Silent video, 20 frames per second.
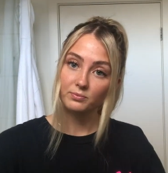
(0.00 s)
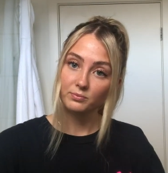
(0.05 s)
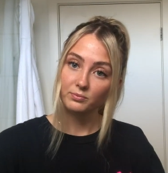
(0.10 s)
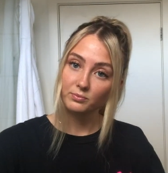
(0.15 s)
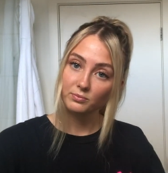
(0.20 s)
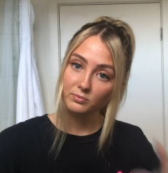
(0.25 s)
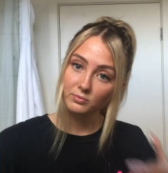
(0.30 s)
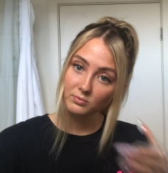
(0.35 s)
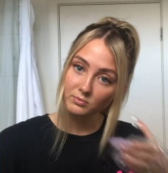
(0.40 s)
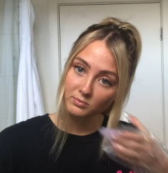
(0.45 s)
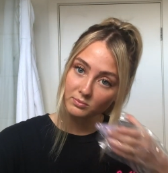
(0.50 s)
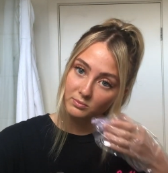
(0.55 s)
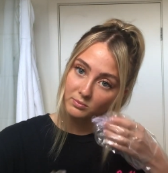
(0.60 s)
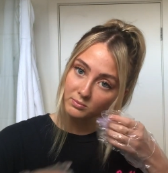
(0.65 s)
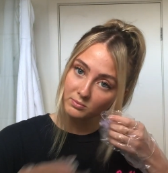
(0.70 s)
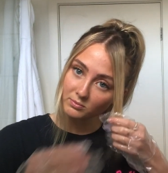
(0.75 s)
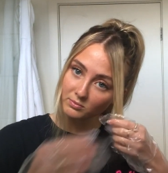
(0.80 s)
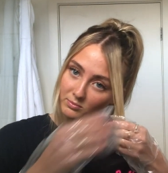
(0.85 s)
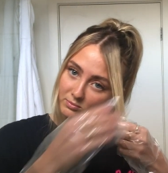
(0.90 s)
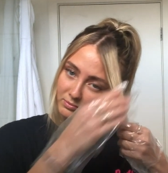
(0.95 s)

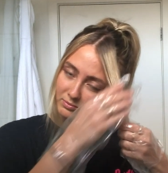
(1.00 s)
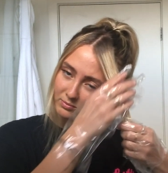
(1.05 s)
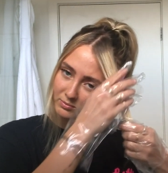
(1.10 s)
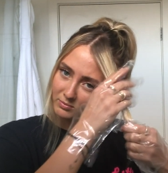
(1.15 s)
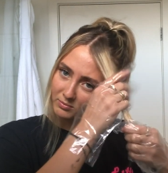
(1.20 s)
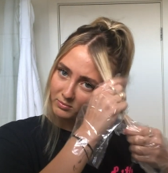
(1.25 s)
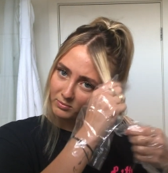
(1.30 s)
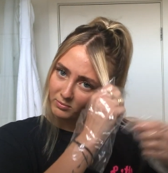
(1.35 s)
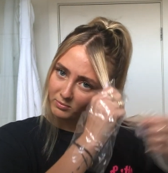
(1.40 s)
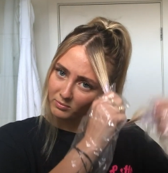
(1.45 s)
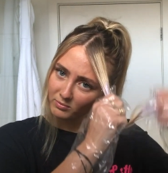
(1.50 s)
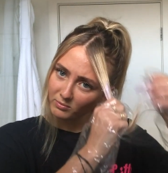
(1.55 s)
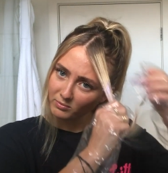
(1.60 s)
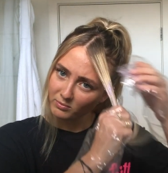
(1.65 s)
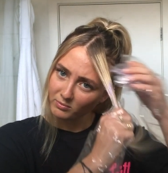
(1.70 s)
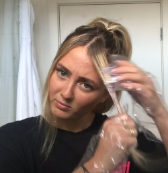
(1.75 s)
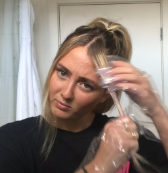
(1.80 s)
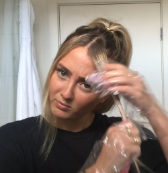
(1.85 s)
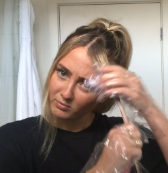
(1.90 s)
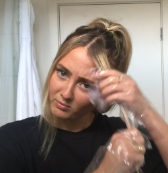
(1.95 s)

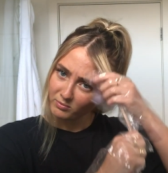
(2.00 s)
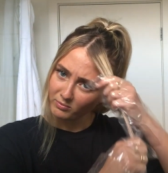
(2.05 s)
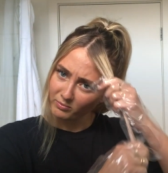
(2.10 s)
Nobody speaks.